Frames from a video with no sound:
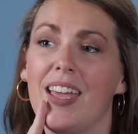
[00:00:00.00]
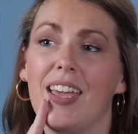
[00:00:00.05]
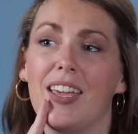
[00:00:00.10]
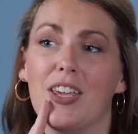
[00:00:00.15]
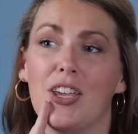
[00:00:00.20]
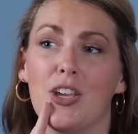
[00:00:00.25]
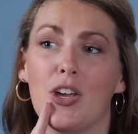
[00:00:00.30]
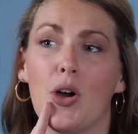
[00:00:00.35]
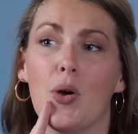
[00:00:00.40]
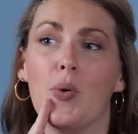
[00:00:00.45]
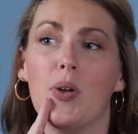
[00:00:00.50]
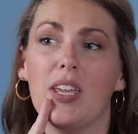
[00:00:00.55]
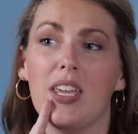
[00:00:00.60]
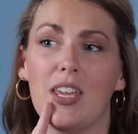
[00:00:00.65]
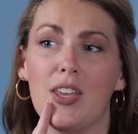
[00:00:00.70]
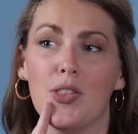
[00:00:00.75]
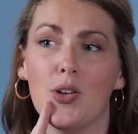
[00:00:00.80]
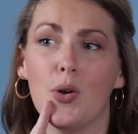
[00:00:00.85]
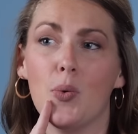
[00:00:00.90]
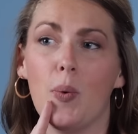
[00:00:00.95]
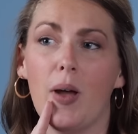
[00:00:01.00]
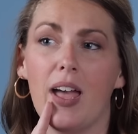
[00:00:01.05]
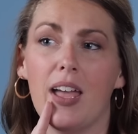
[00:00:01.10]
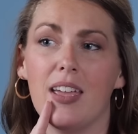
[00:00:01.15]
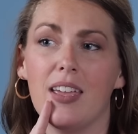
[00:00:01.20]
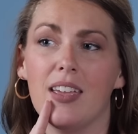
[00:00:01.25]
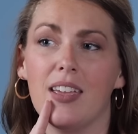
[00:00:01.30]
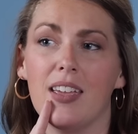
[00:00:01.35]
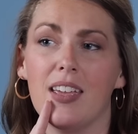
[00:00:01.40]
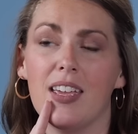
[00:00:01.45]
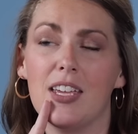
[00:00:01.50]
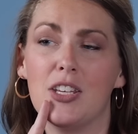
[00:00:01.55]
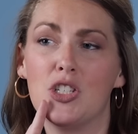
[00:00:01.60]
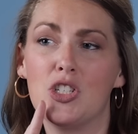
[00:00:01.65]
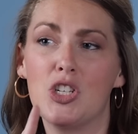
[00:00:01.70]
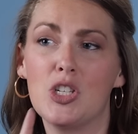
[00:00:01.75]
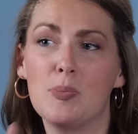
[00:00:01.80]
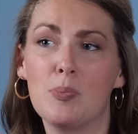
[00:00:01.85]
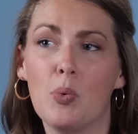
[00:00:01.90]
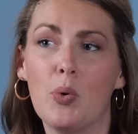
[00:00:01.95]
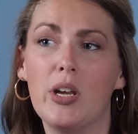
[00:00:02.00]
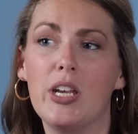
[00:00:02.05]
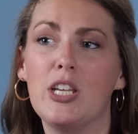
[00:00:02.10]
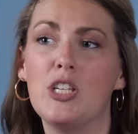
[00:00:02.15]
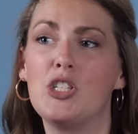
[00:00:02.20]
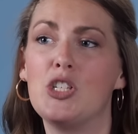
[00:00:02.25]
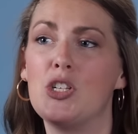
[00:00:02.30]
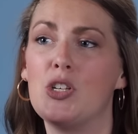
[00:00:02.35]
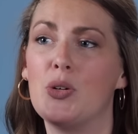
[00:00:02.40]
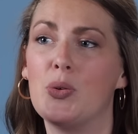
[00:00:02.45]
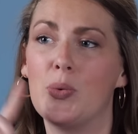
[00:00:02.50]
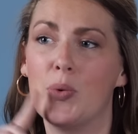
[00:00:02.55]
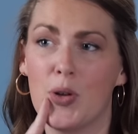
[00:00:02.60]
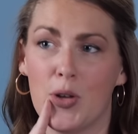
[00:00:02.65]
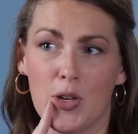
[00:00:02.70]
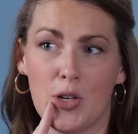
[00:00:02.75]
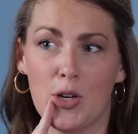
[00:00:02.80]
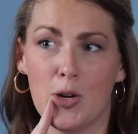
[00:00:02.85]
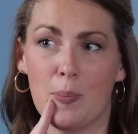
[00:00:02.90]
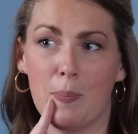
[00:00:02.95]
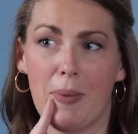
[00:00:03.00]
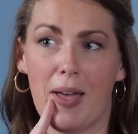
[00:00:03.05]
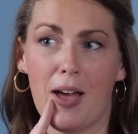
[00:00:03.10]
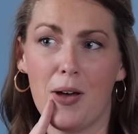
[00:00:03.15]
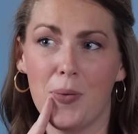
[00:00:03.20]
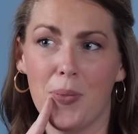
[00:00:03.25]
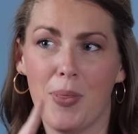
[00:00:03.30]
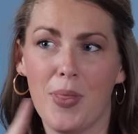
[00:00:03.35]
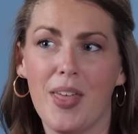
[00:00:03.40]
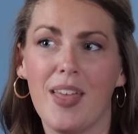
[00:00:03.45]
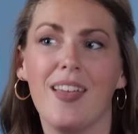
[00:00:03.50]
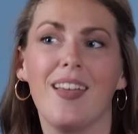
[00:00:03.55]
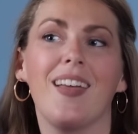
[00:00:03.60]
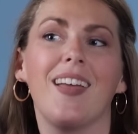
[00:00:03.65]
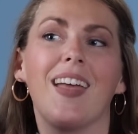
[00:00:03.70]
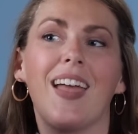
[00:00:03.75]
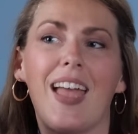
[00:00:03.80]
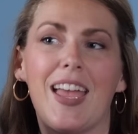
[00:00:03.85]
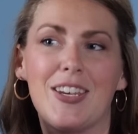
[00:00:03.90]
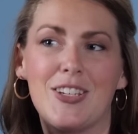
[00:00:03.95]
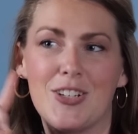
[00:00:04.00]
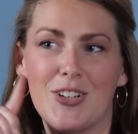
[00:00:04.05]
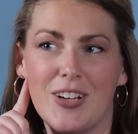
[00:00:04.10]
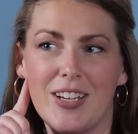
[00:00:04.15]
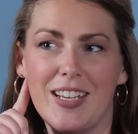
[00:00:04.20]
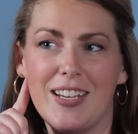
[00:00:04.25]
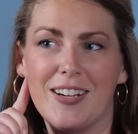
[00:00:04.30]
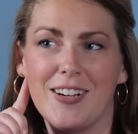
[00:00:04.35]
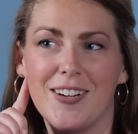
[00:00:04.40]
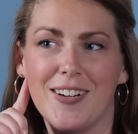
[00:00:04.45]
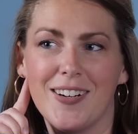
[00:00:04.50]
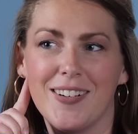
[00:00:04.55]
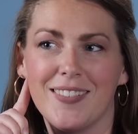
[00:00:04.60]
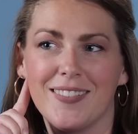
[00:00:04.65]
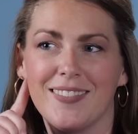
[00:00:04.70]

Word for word: It can go either way. It's just pointing to your mouth and your ear